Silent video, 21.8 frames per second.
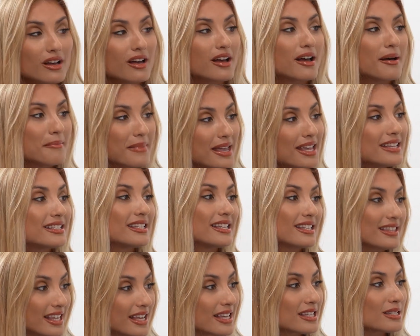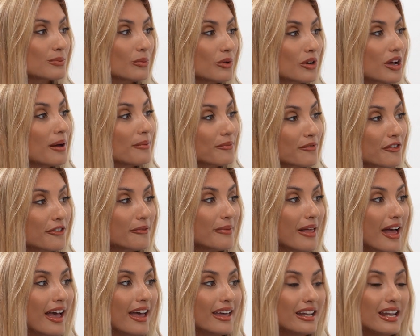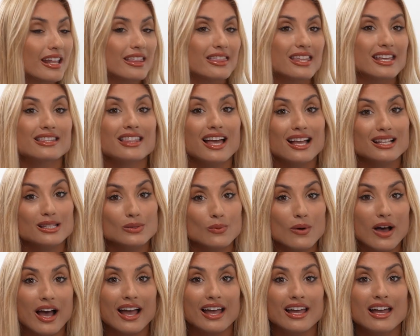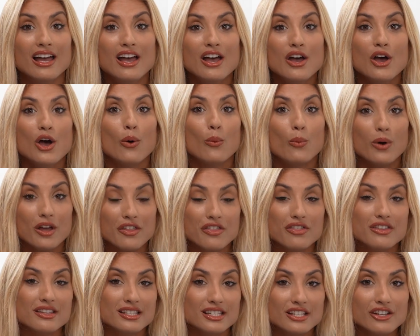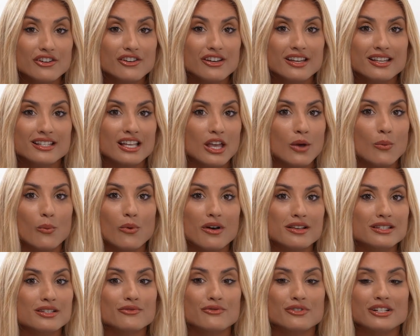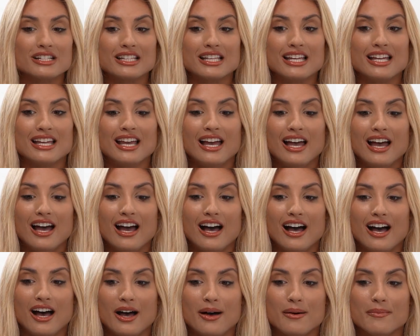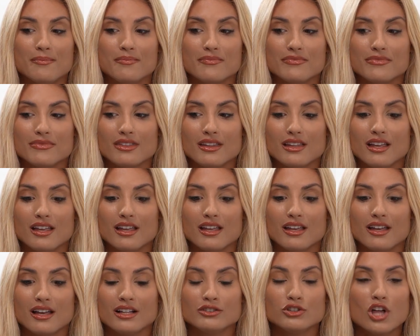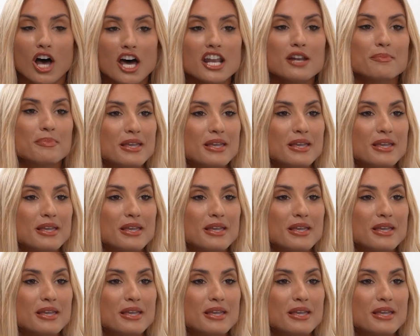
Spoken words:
amazing things will come from that. And I think that's why with the series, it wasn't really, a lot of